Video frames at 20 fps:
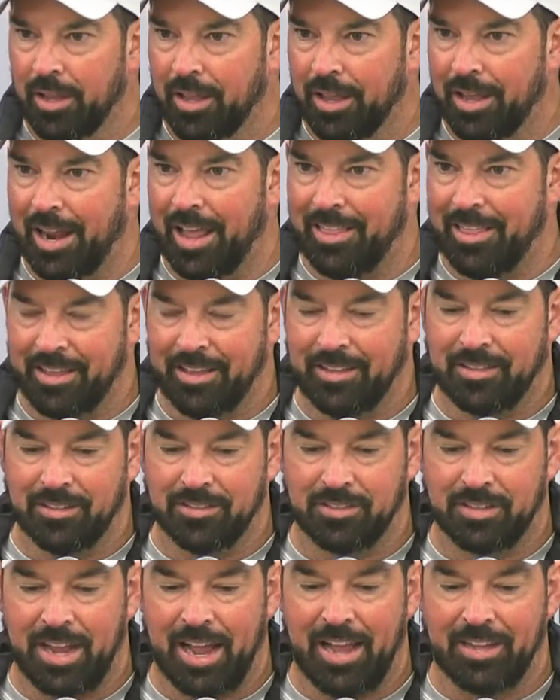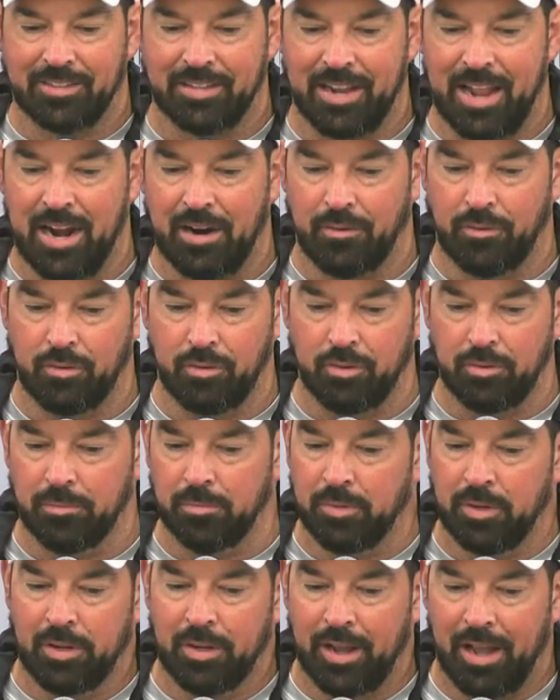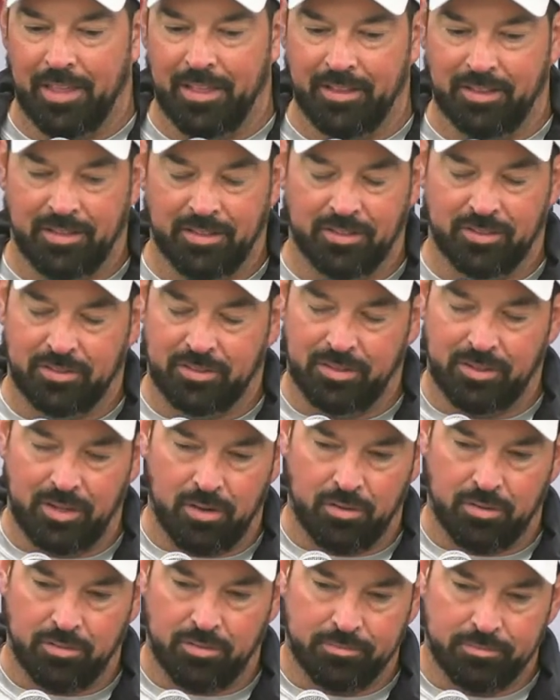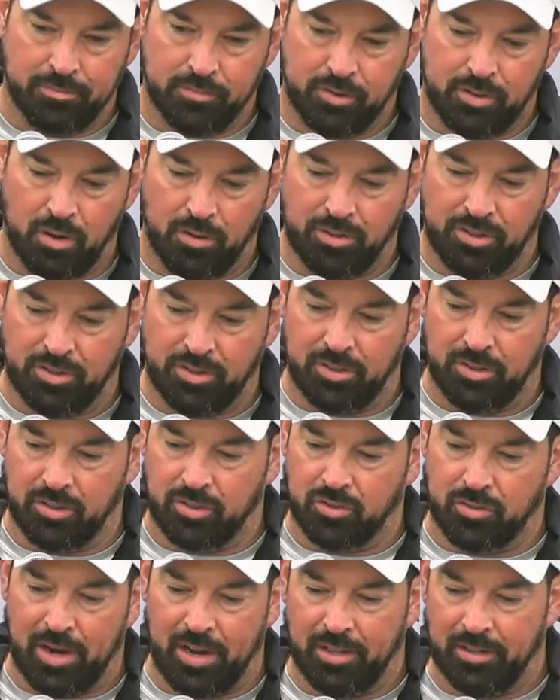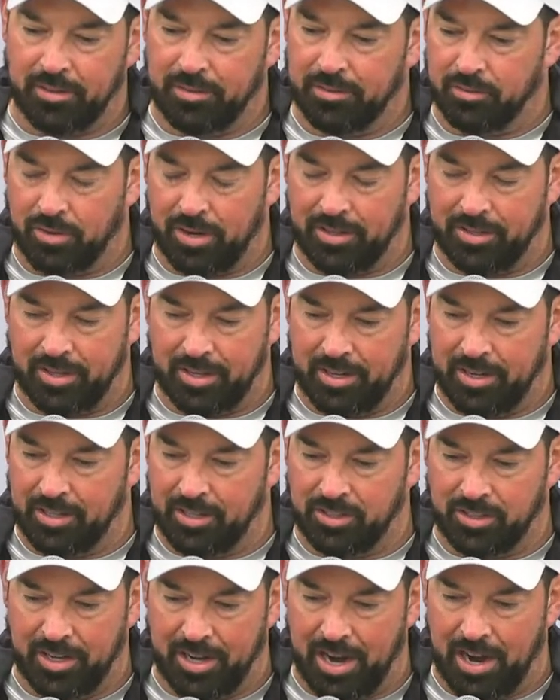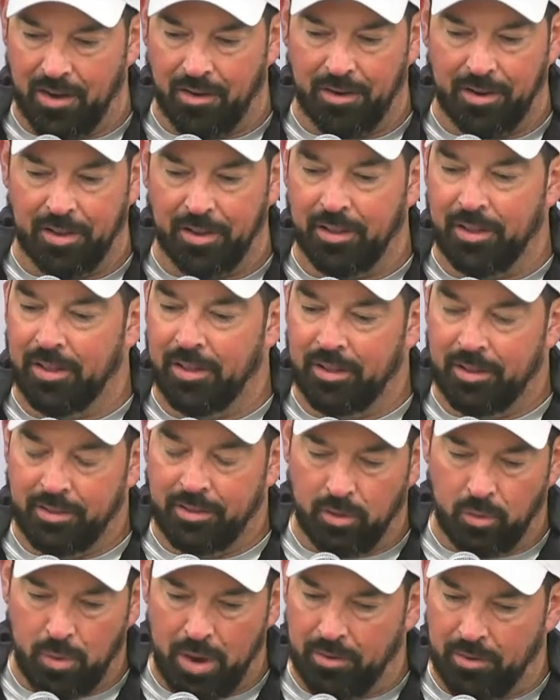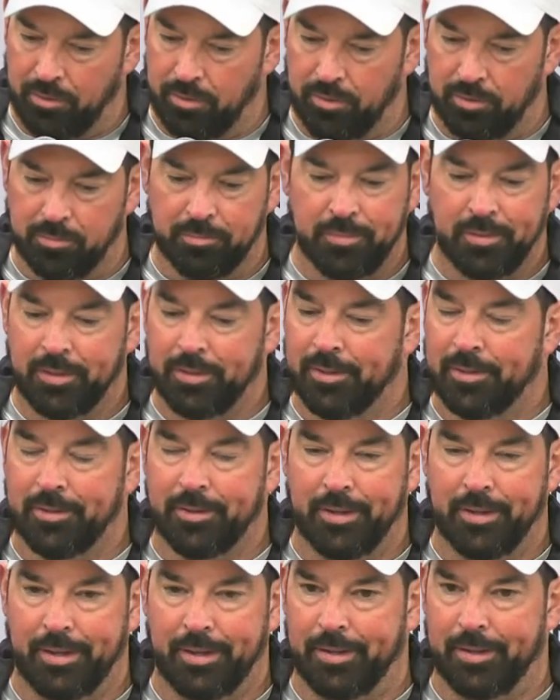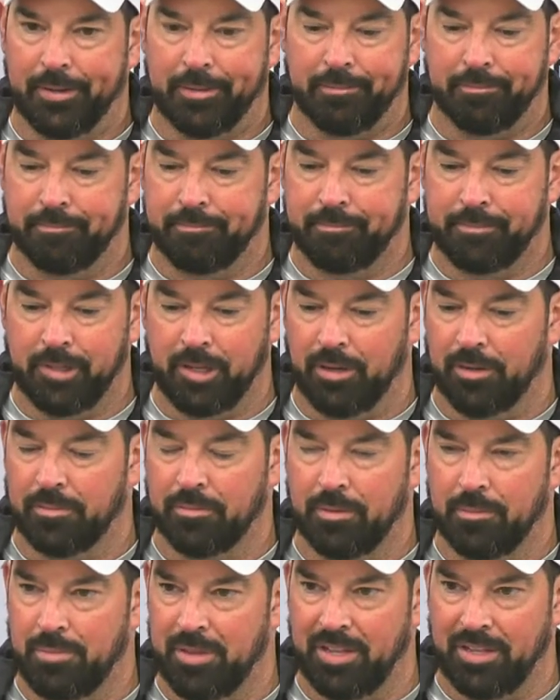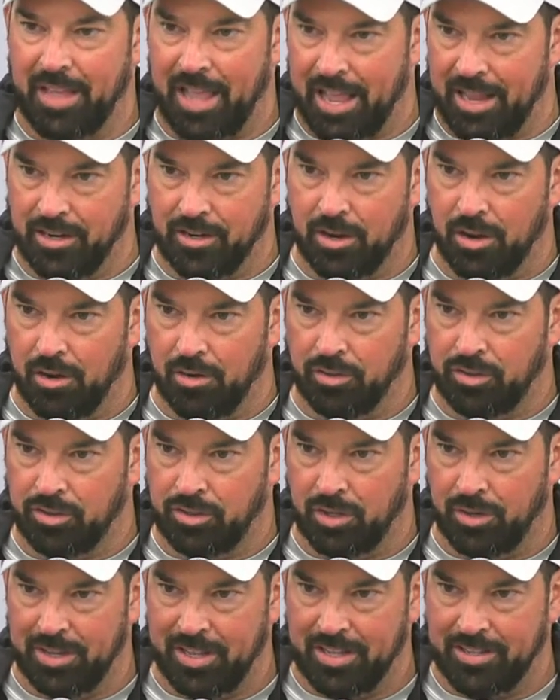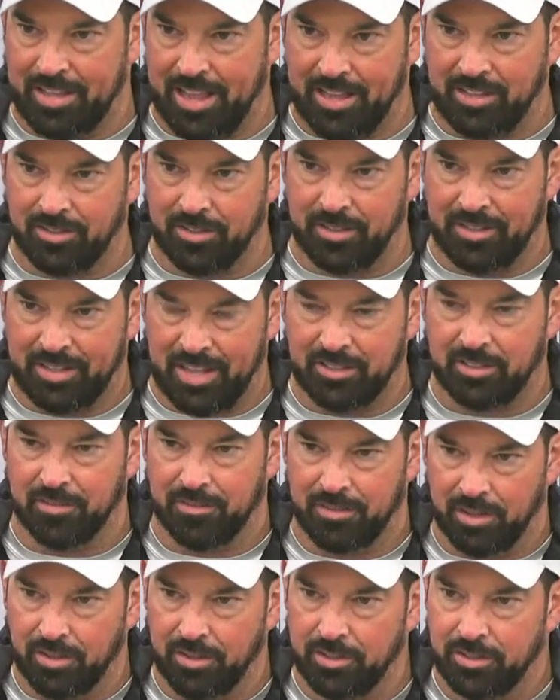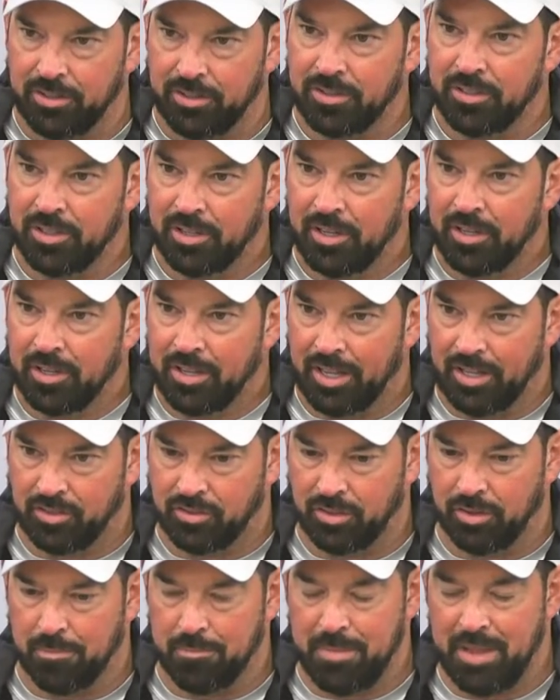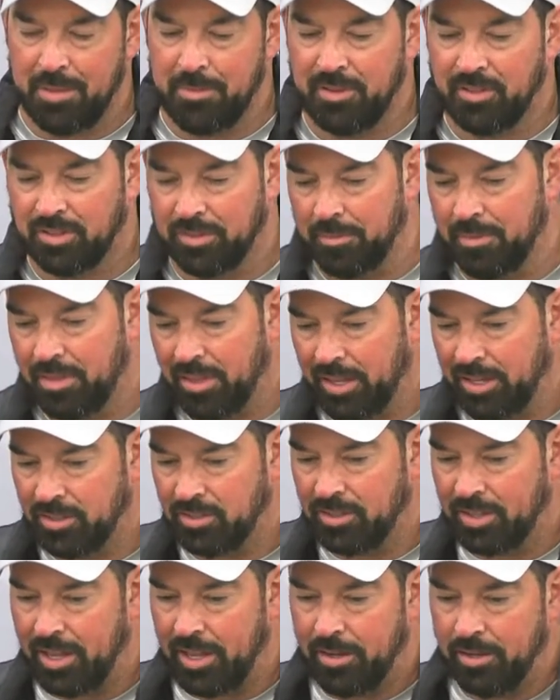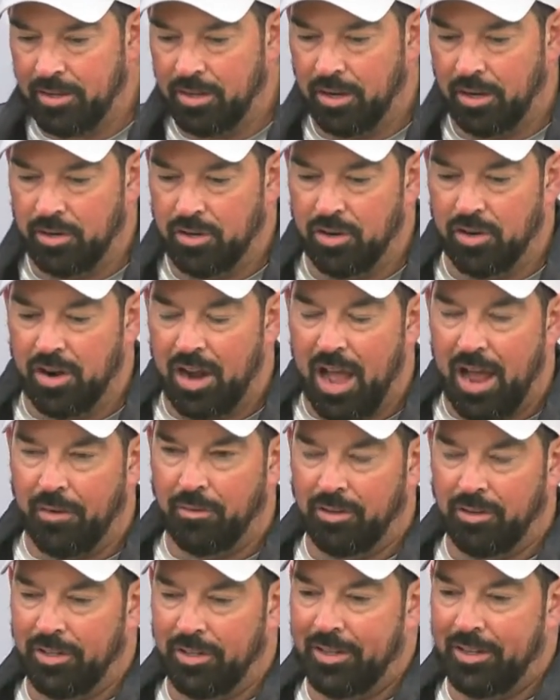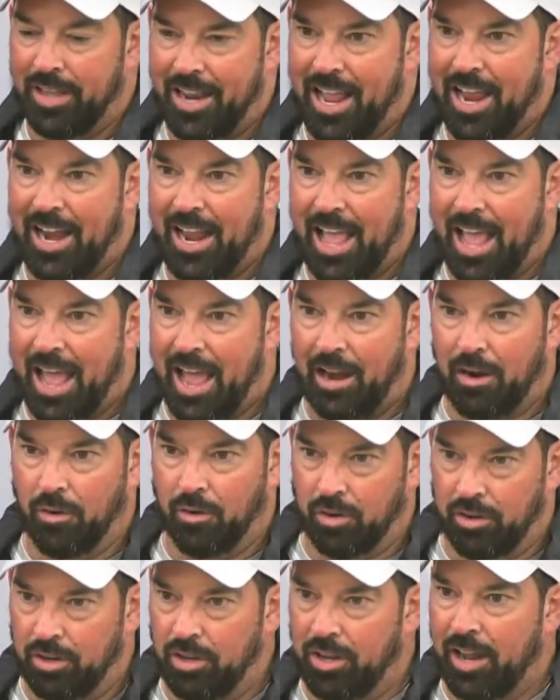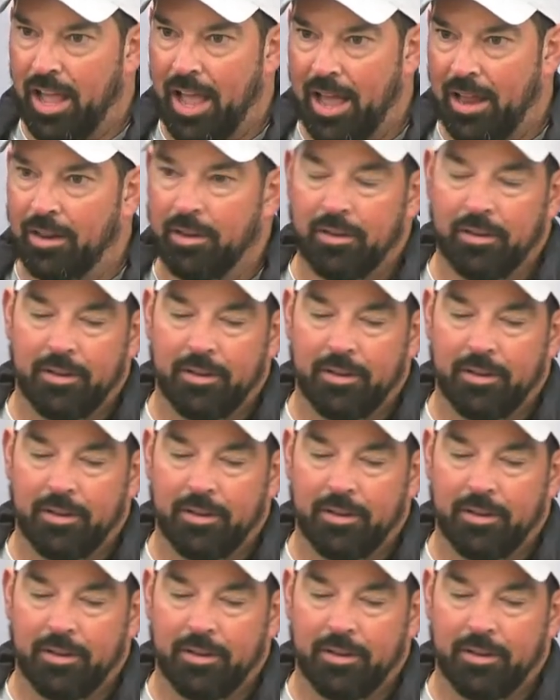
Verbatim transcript: And I think there's guys in that room. I think there's, you know, coaches in the strength and conditioning area, the weight room, you know, being the head coach, you know, it takes a village. And so maybe some things that, you know, you're not really innate at or good at,